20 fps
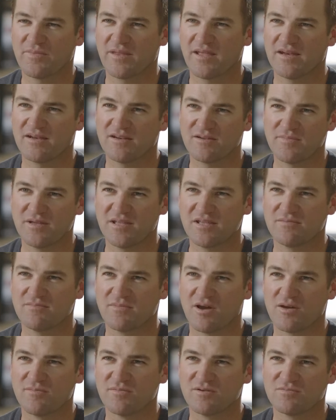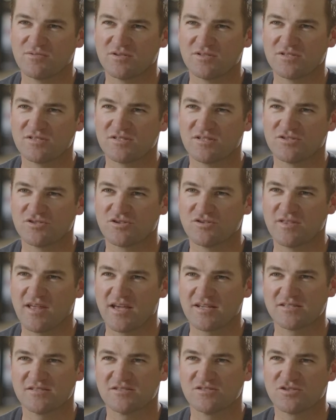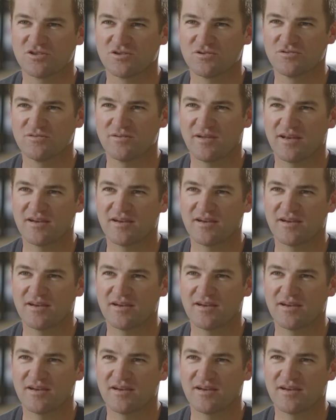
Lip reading: Inter Dominion moment was the 2002